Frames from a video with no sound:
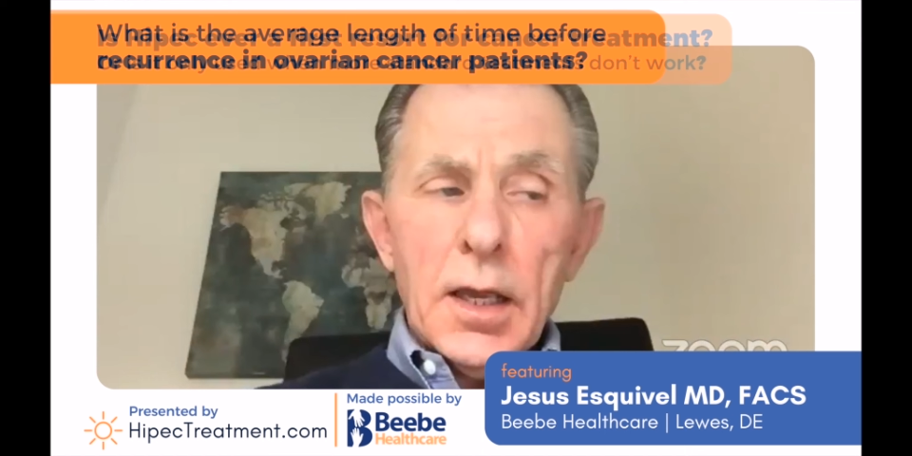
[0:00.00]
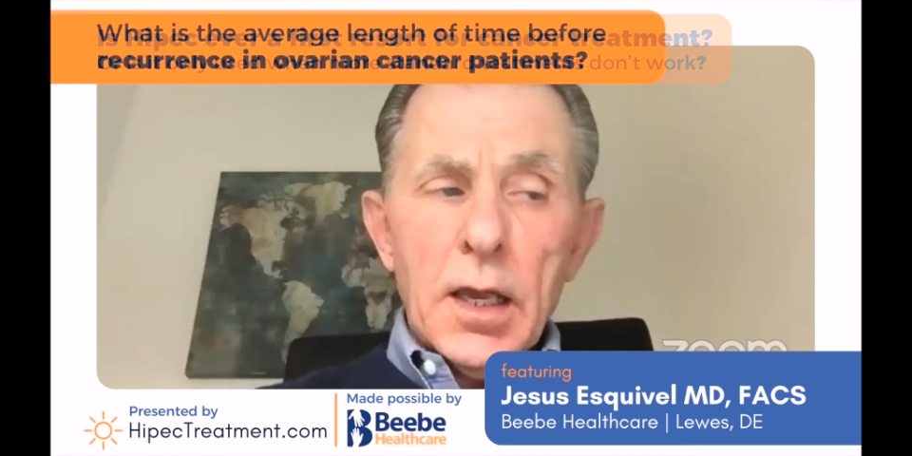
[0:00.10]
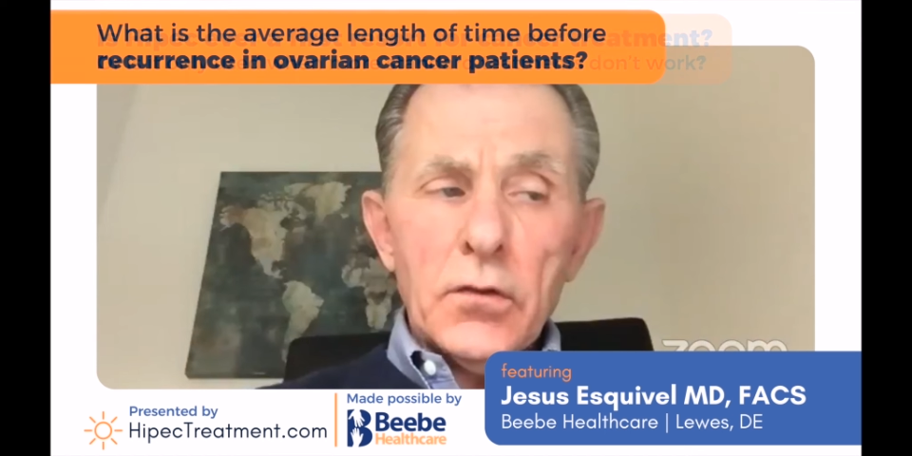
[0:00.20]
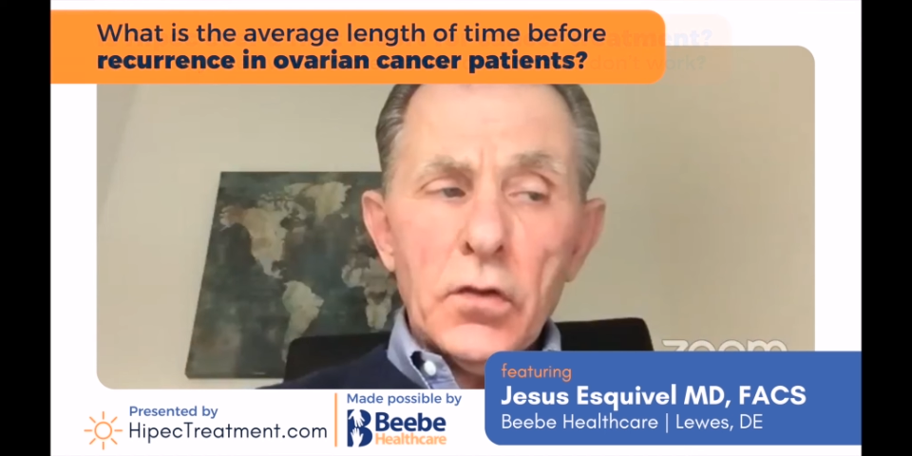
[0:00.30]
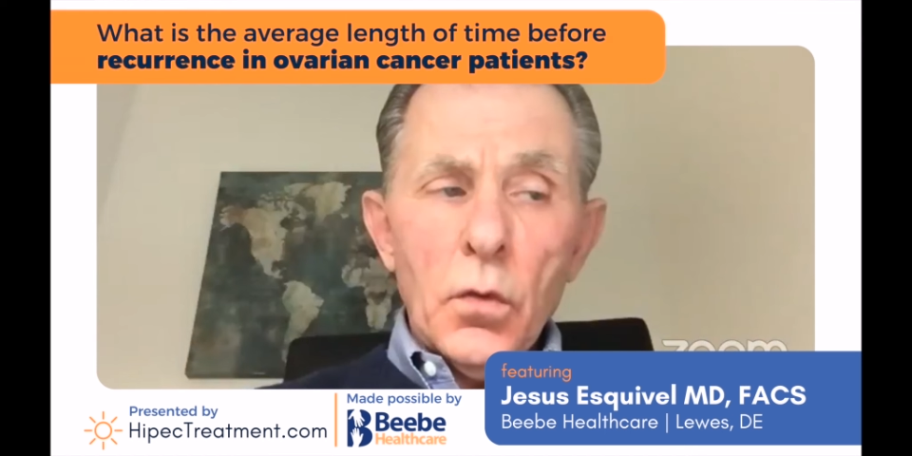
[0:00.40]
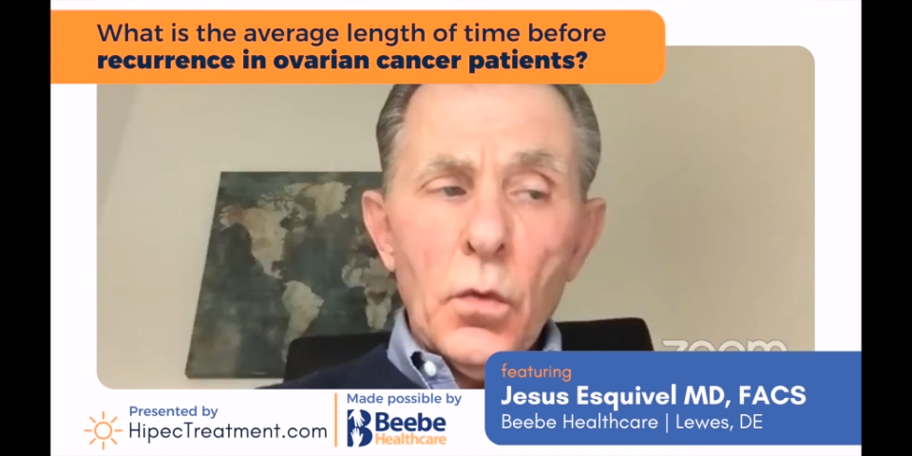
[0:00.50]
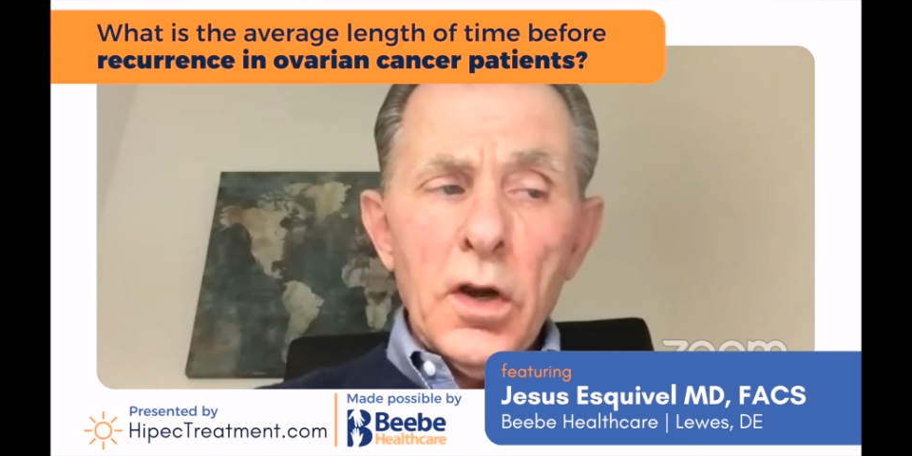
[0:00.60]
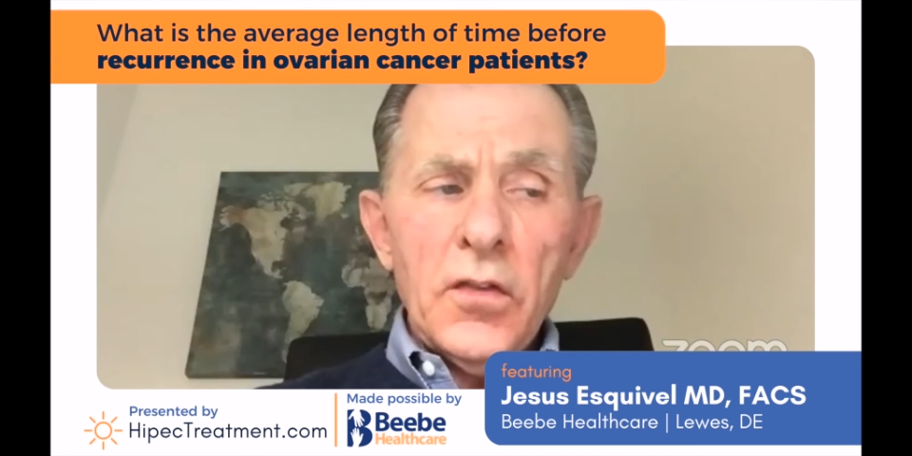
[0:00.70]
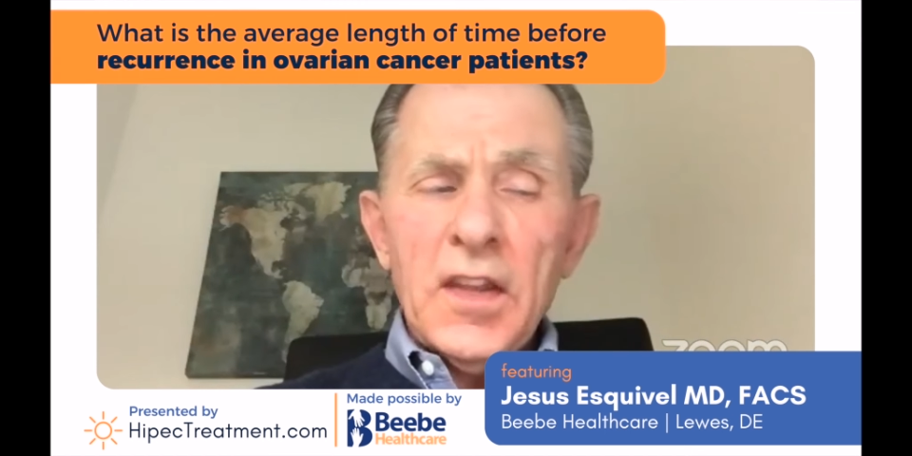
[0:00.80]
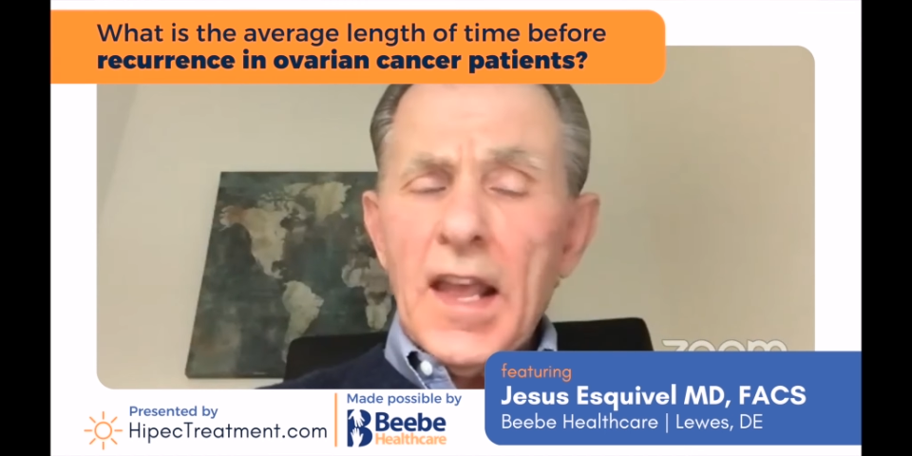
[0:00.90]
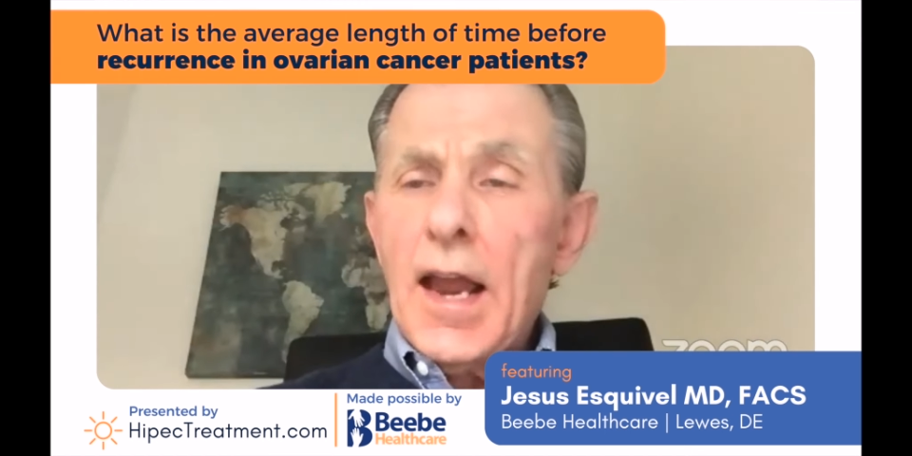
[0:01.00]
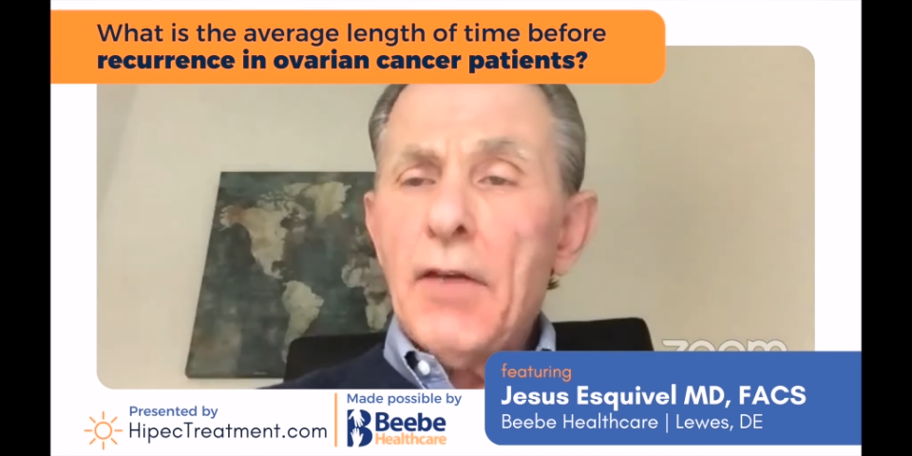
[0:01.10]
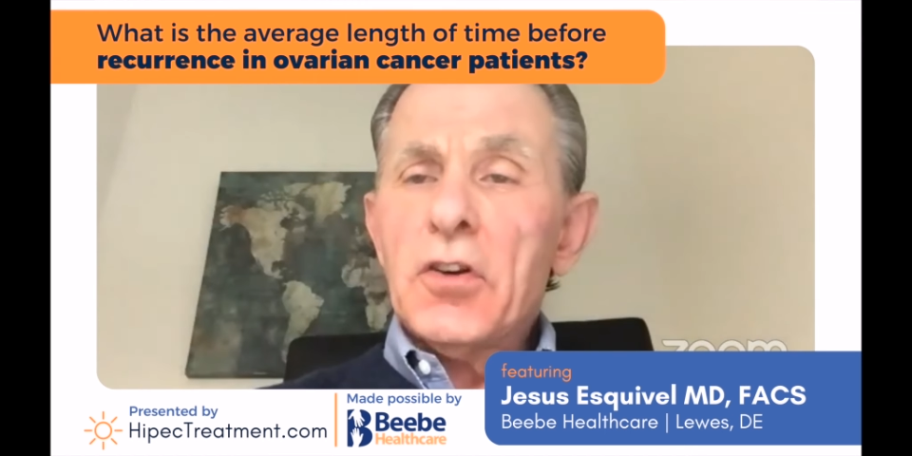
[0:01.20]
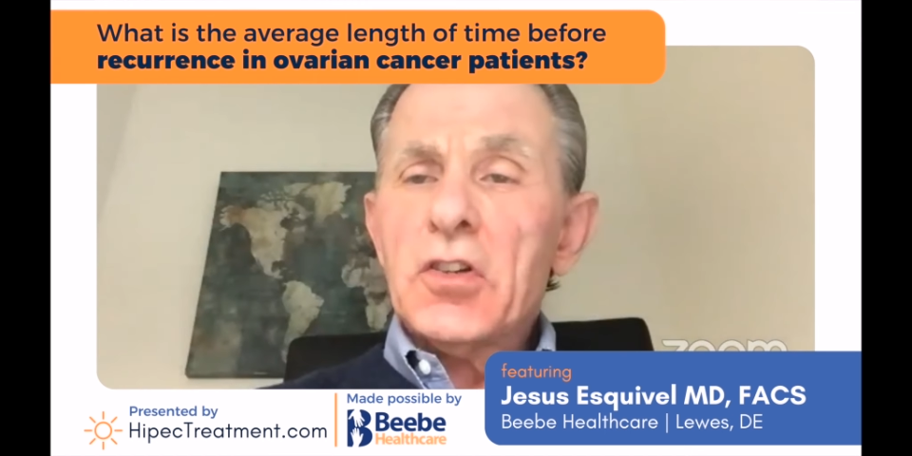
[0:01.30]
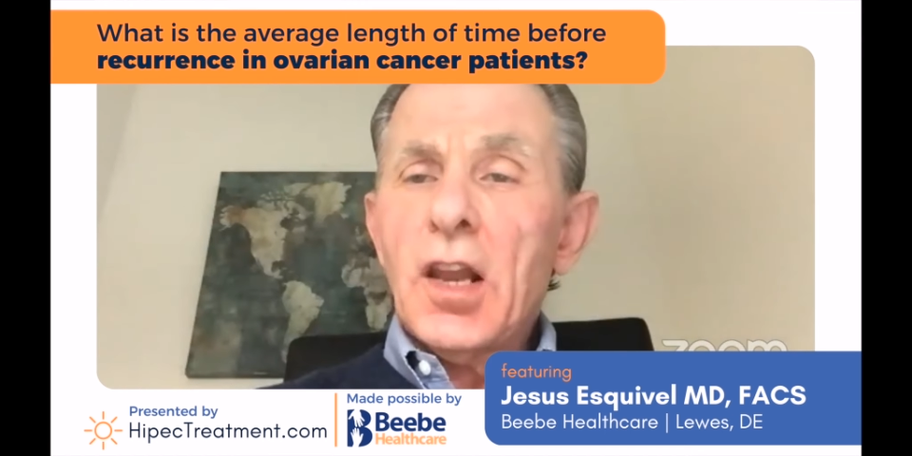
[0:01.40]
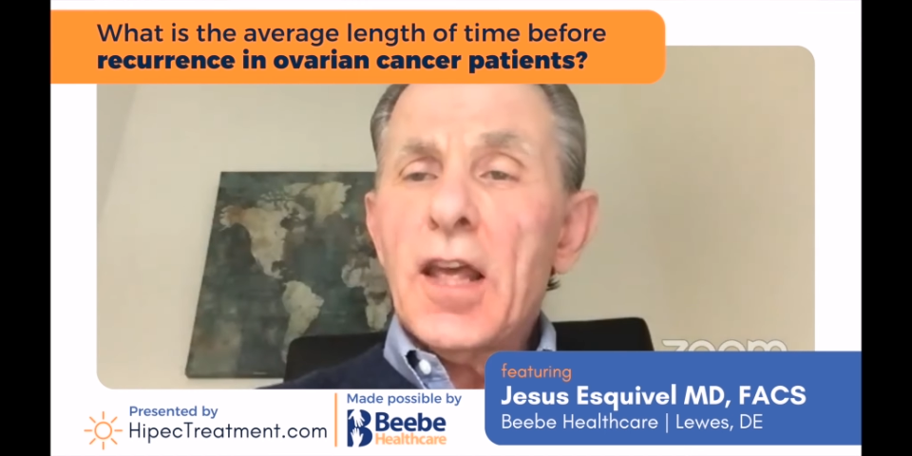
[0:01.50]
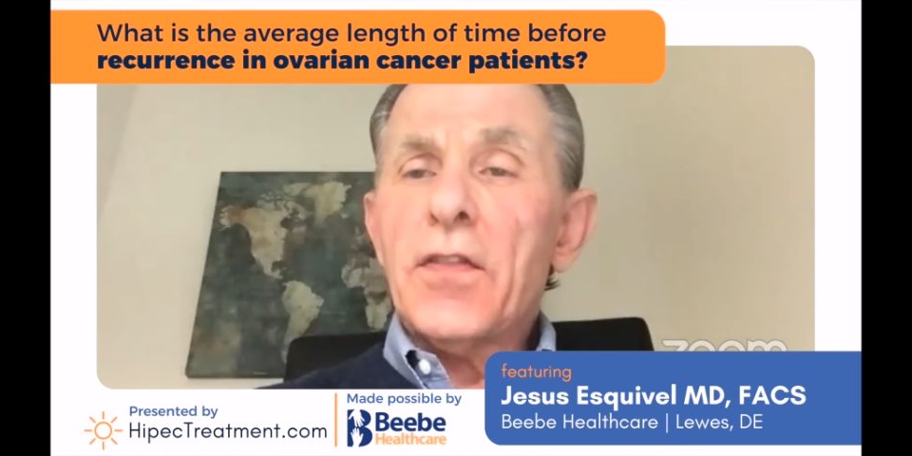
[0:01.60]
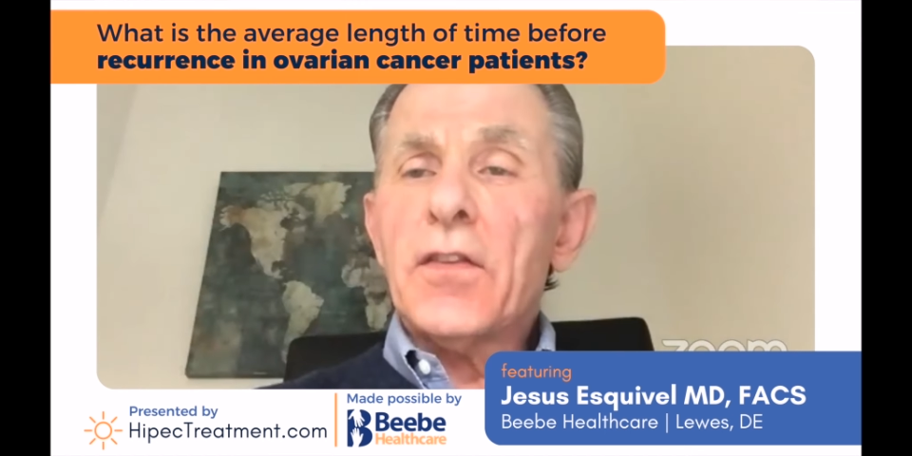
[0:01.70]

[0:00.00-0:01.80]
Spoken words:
cancer, what is the average length